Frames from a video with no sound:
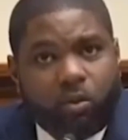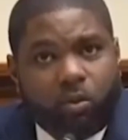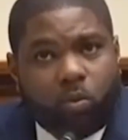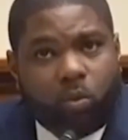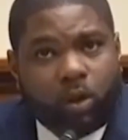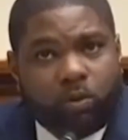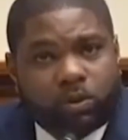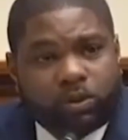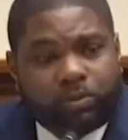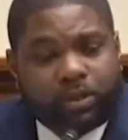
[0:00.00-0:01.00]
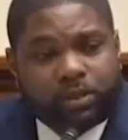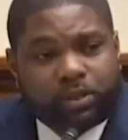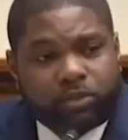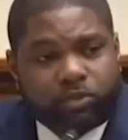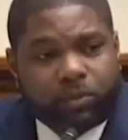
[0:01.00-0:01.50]
What was the
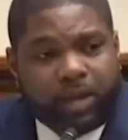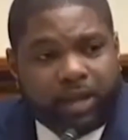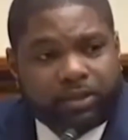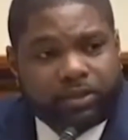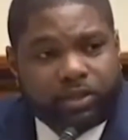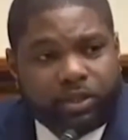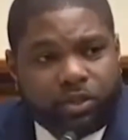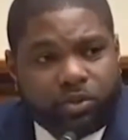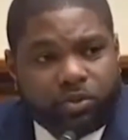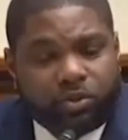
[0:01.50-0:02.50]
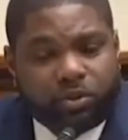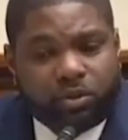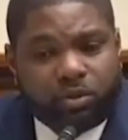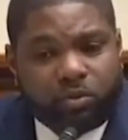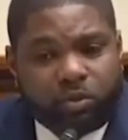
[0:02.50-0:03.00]
president's response to you
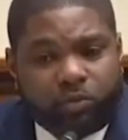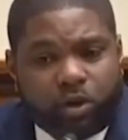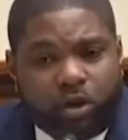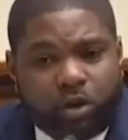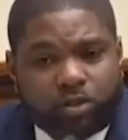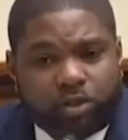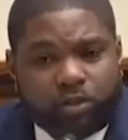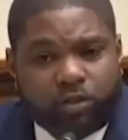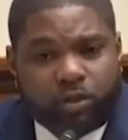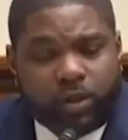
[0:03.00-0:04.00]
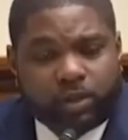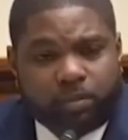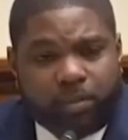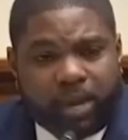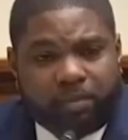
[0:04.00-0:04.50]
with regard to the
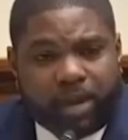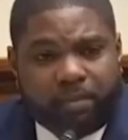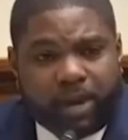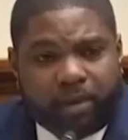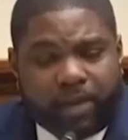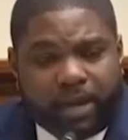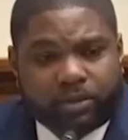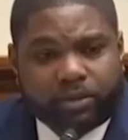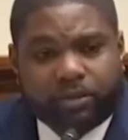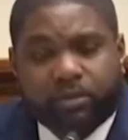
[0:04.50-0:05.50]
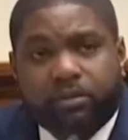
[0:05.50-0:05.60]
request made by Mayor Bowser?